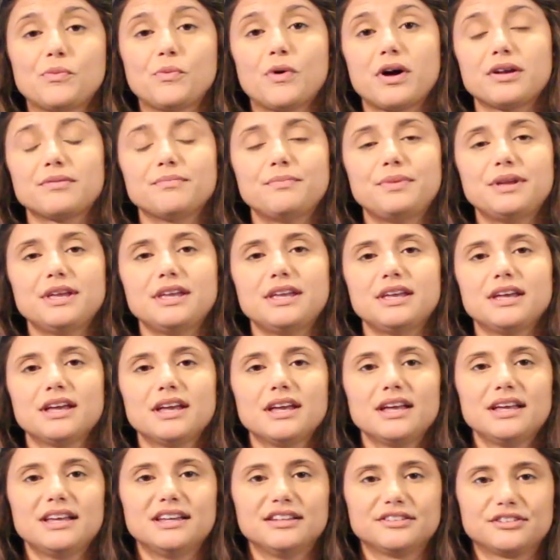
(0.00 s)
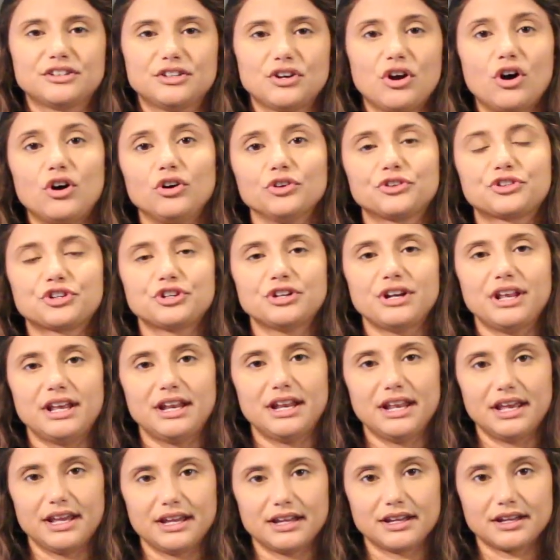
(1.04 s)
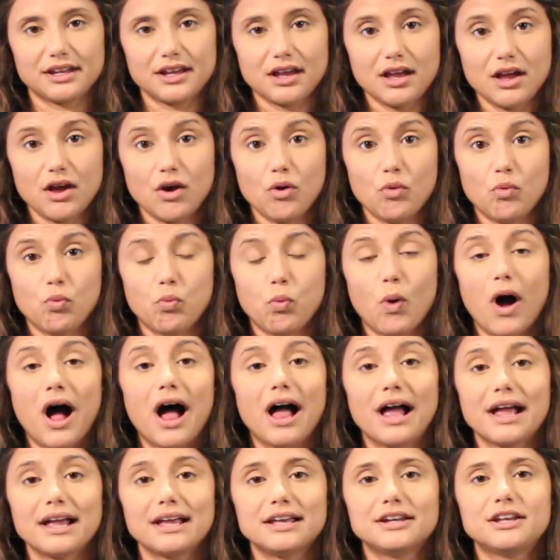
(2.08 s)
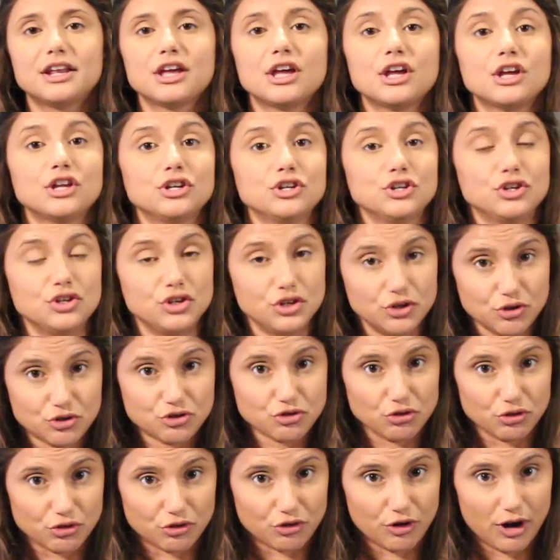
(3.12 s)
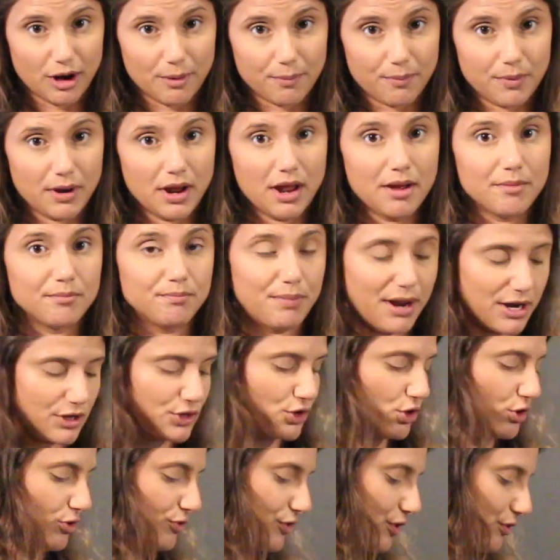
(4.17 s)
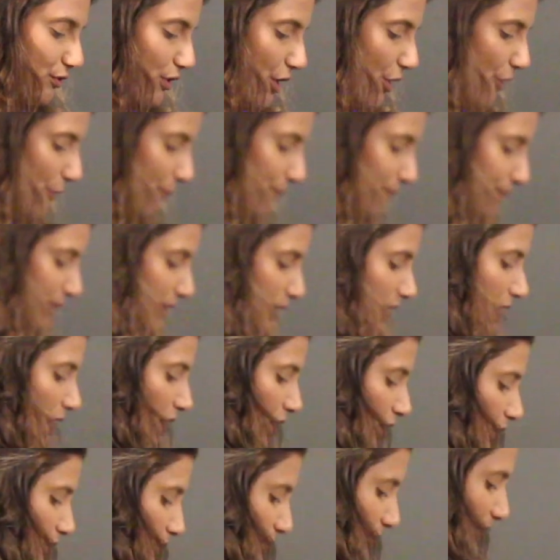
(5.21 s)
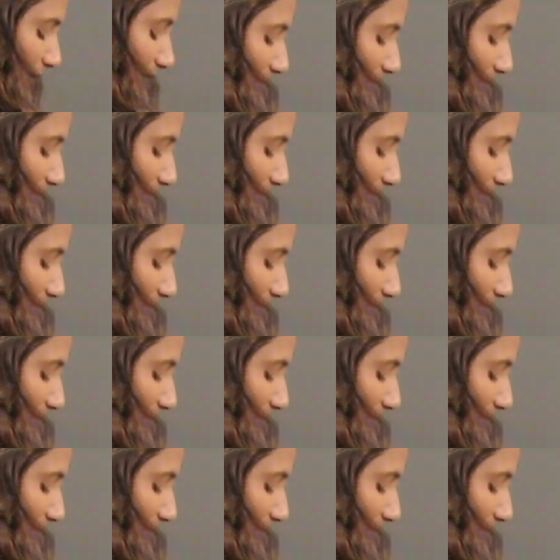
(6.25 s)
1B is an alternating wide neutral grip bent over row. We're gonna